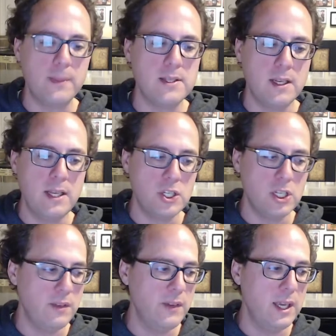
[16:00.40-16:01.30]
in
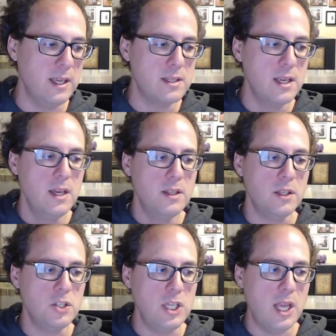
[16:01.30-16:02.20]
initiative is the
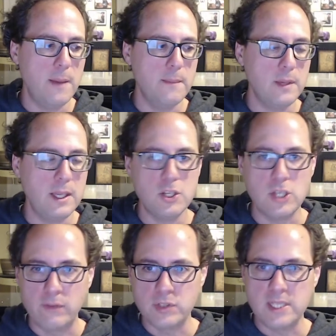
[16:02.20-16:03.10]
GM
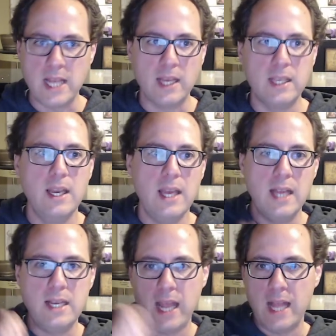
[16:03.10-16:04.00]
shuffles a deck and
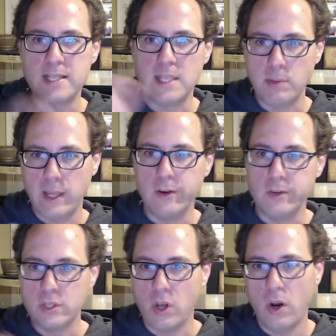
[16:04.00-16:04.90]
hands the players
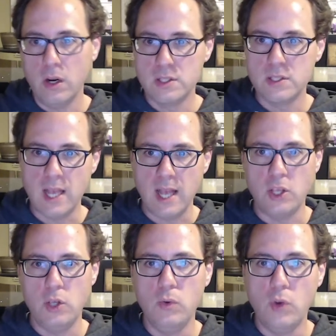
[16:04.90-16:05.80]
cards, and
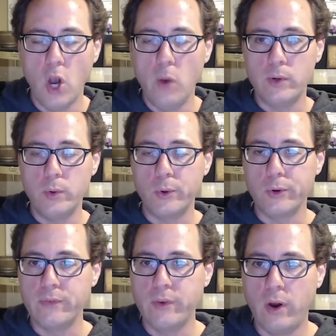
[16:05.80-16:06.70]
you go in order
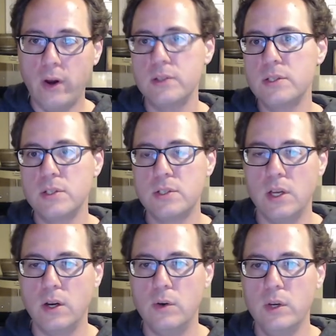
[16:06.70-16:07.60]
of cards.
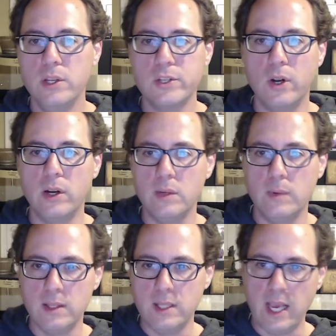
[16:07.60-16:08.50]
So starting
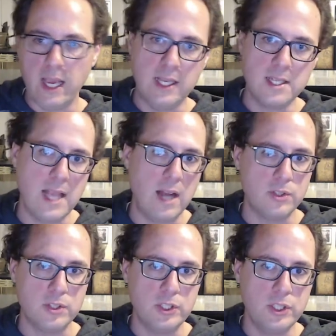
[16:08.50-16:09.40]
with the ace down to
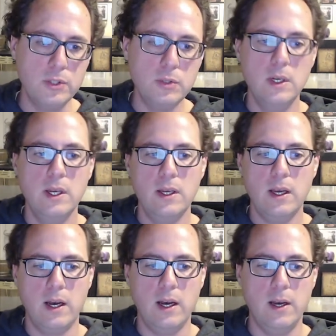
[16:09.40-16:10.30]
the 2,
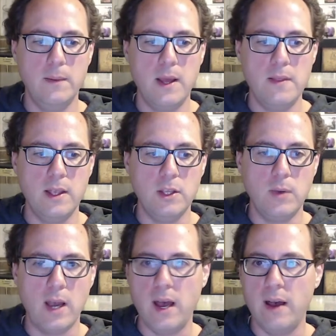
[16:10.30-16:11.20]
and then you
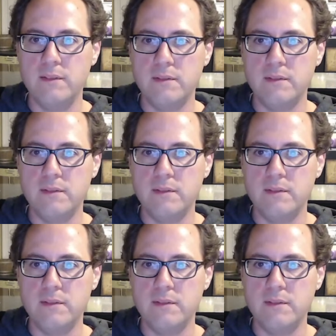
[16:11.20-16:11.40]
have